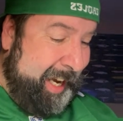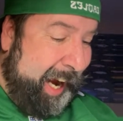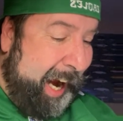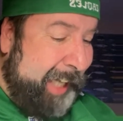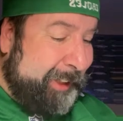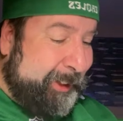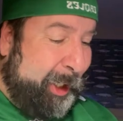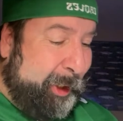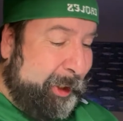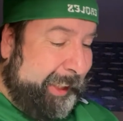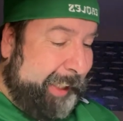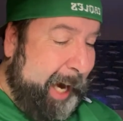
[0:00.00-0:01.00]
I
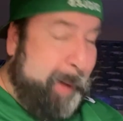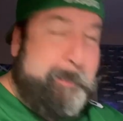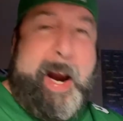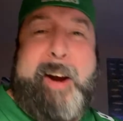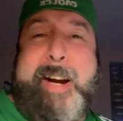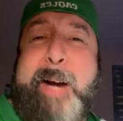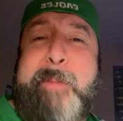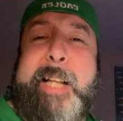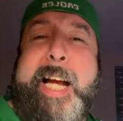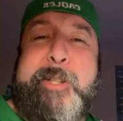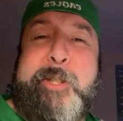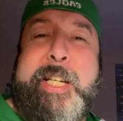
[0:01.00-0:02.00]
certainly can't, Barry. I'm
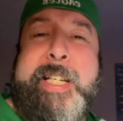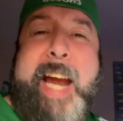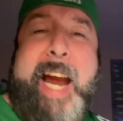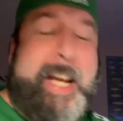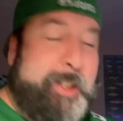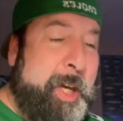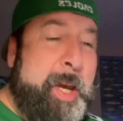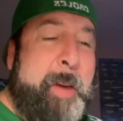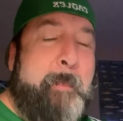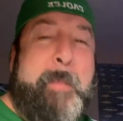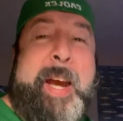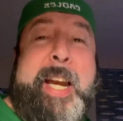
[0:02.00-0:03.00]
glad you didn't ask
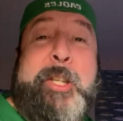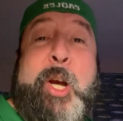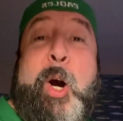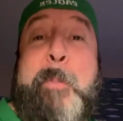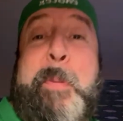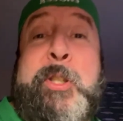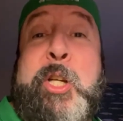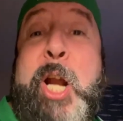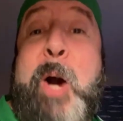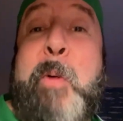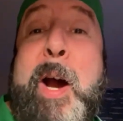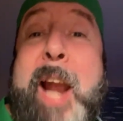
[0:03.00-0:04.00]
me to do it, but you
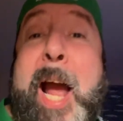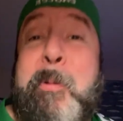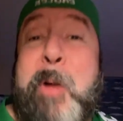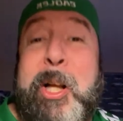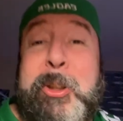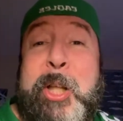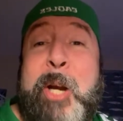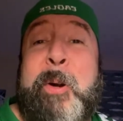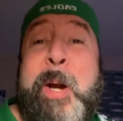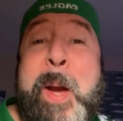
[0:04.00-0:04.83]
know what? I will do.